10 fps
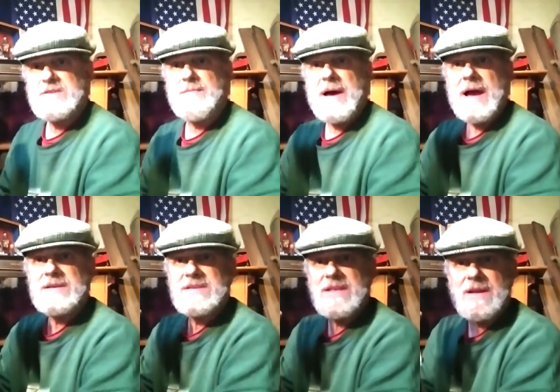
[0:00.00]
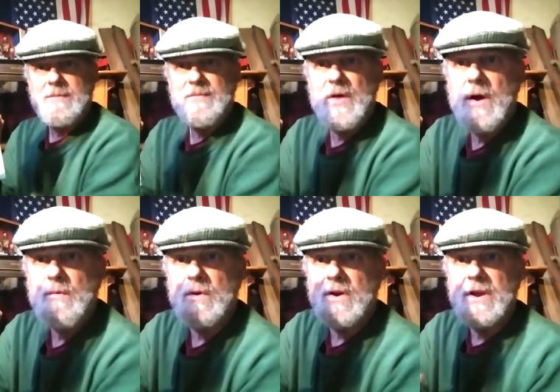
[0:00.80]
was a box that I thought
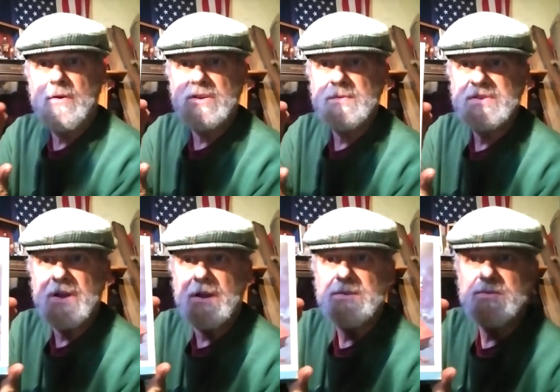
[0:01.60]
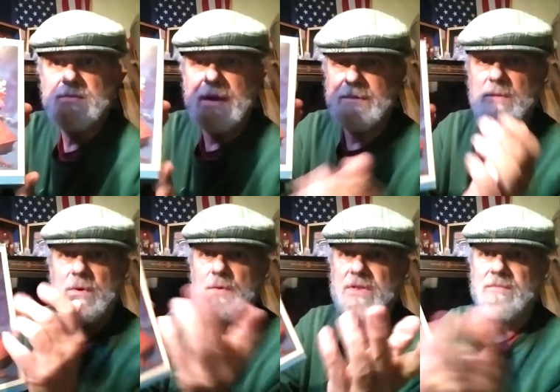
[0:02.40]
were Christmas cards. I mean,
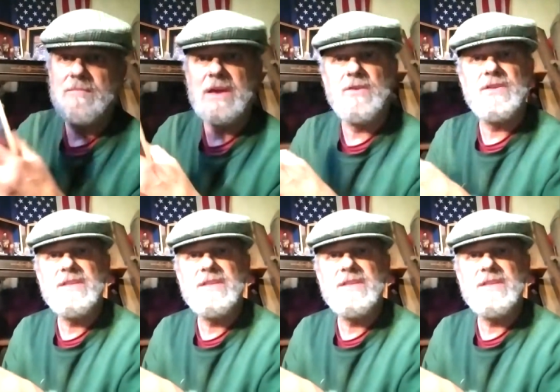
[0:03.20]
what would make you